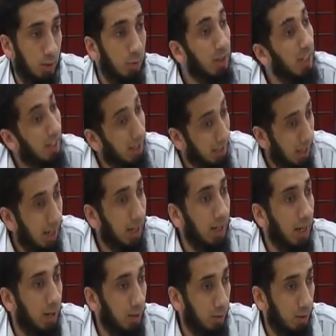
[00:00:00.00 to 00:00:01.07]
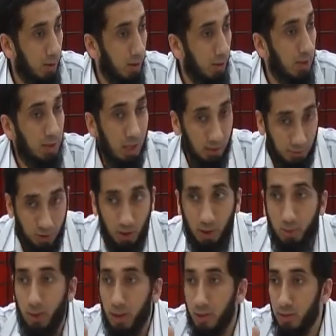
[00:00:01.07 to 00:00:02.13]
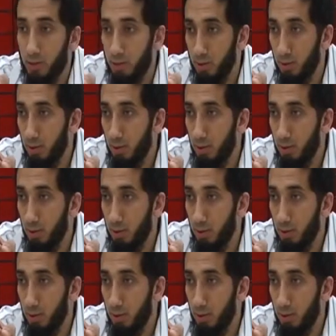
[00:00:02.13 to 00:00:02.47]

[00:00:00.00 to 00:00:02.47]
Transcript: where they can hang out instead of Starbucks,